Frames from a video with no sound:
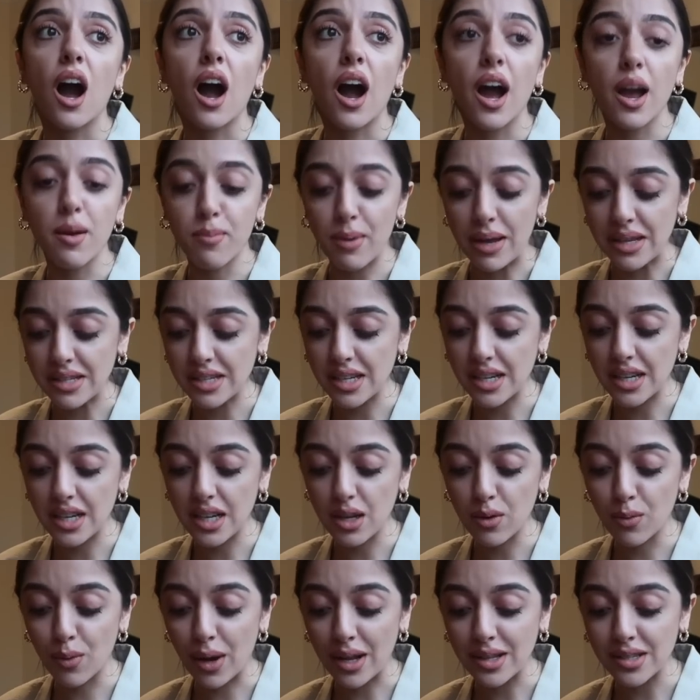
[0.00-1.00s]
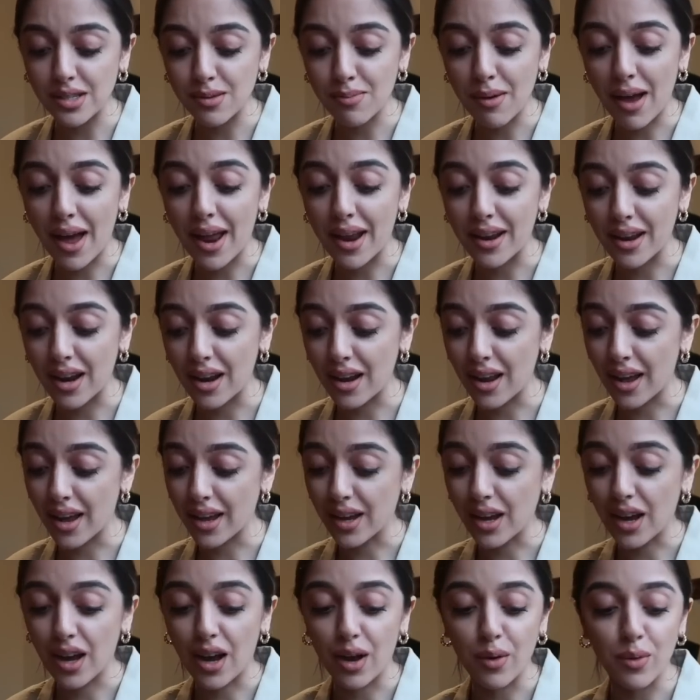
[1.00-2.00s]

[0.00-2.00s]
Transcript: I basically went to bed at like,